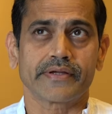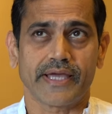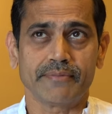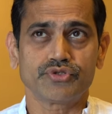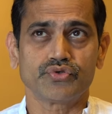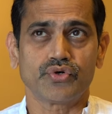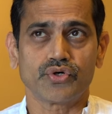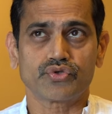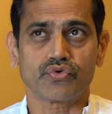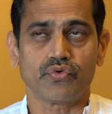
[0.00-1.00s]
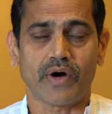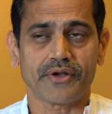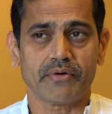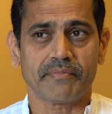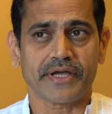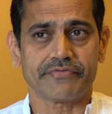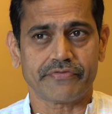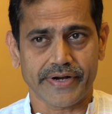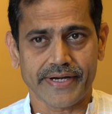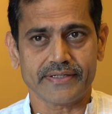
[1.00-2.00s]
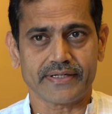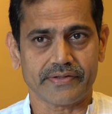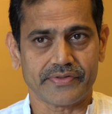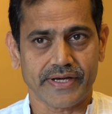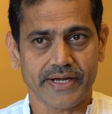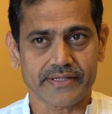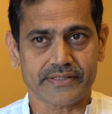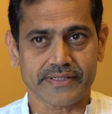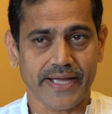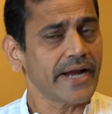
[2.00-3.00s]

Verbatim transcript: Came to know through one of my friend that,